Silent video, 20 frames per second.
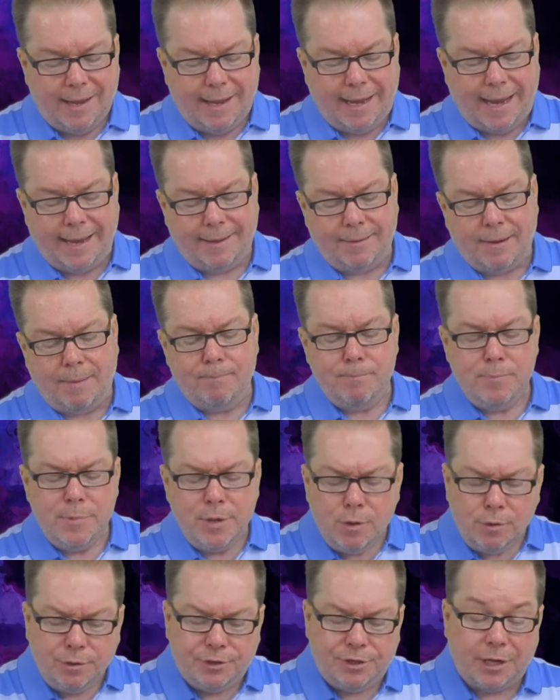in
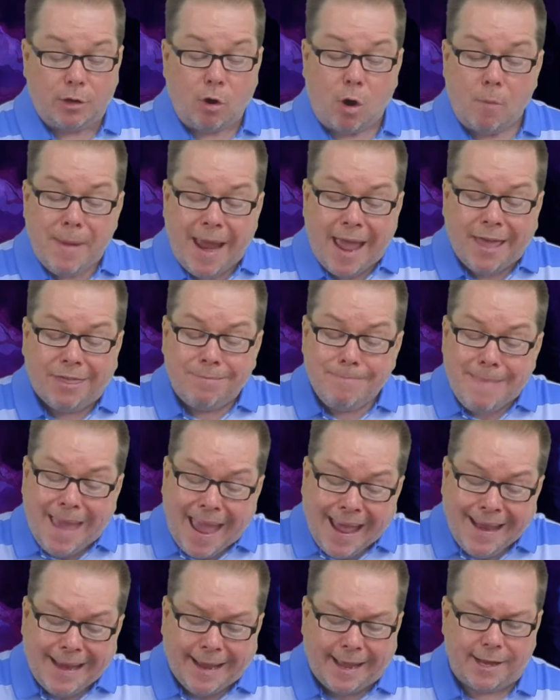music or
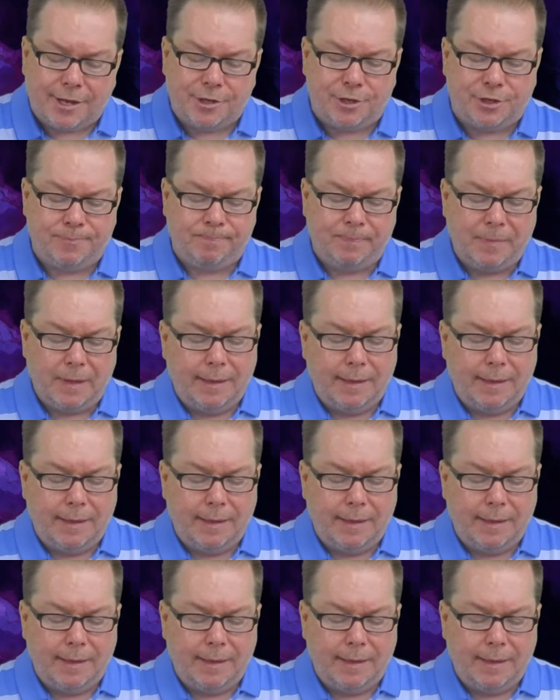mathematics.